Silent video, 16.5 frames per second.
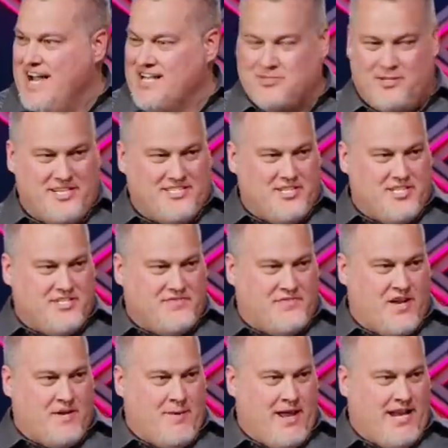I told that to this
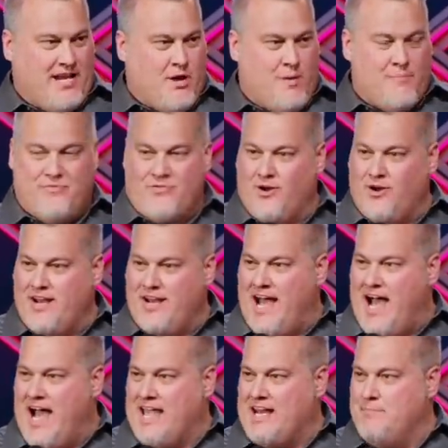friend of mine. I go, I'm
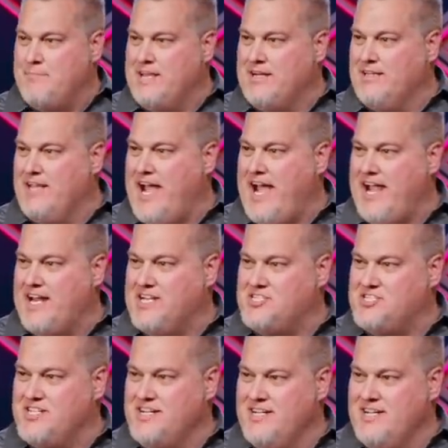39, I'm middle
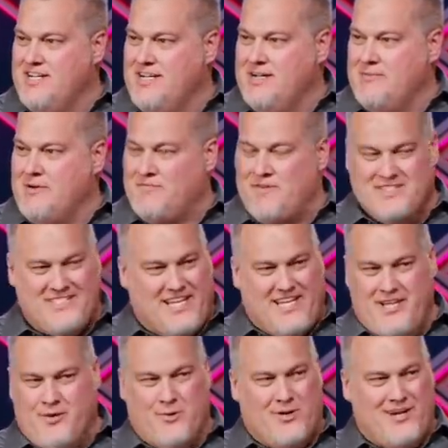aged. My friend's
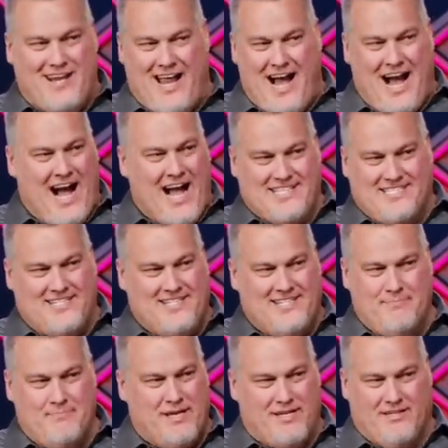like, You are not
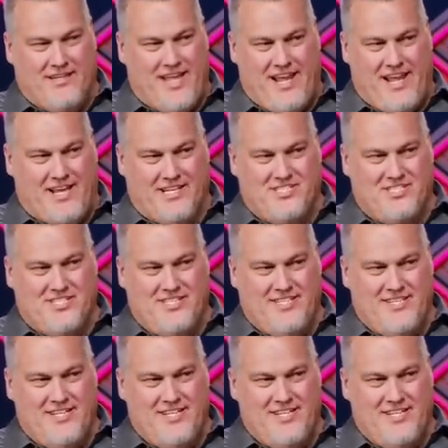middle aged.